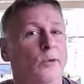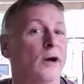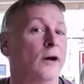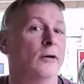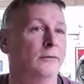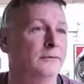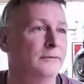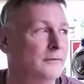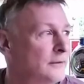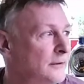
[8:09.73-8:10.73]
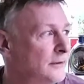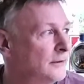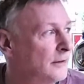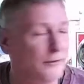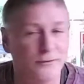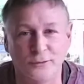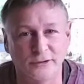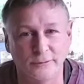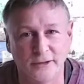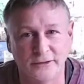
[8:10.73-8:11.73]
Well, I
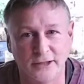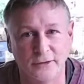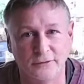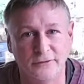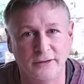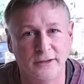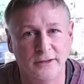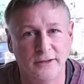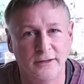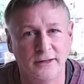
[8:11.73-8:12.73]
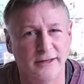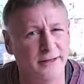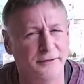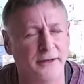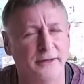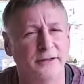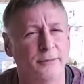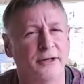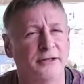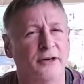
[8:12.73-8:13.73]
thought to myself, I didn't think
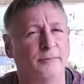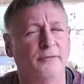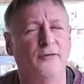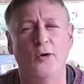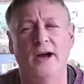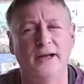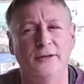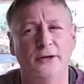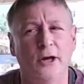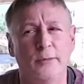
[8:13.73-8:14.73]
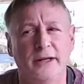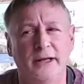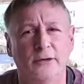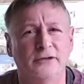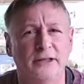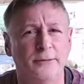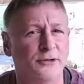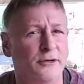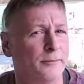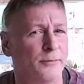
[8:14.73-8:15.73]
to myself beforehand that nobody else
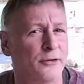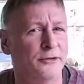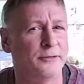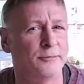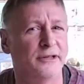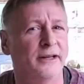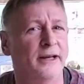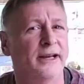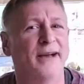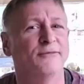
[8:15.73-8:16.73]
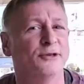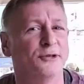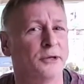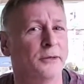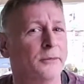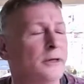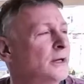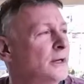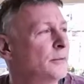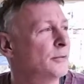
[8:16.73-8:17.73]
seems to have bothered to bring their cameras with them.
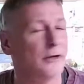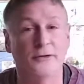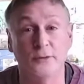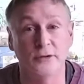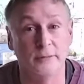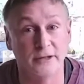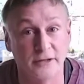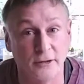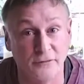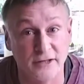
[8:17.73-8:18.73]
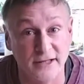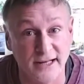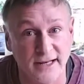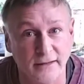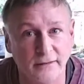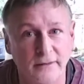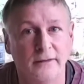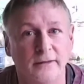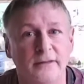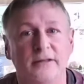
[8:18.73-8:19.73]
But I thought to myself, this is it.
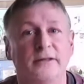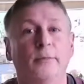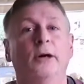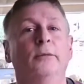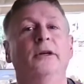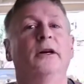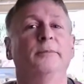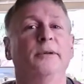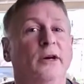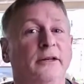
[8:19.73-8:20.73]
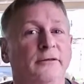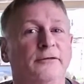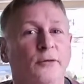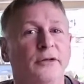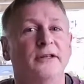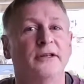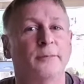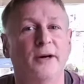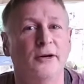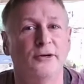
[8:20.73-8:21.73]
This is the moment I've been waiting for. This is
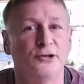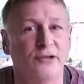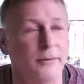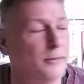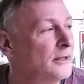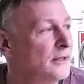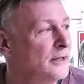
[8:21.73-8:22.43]
part of the trip.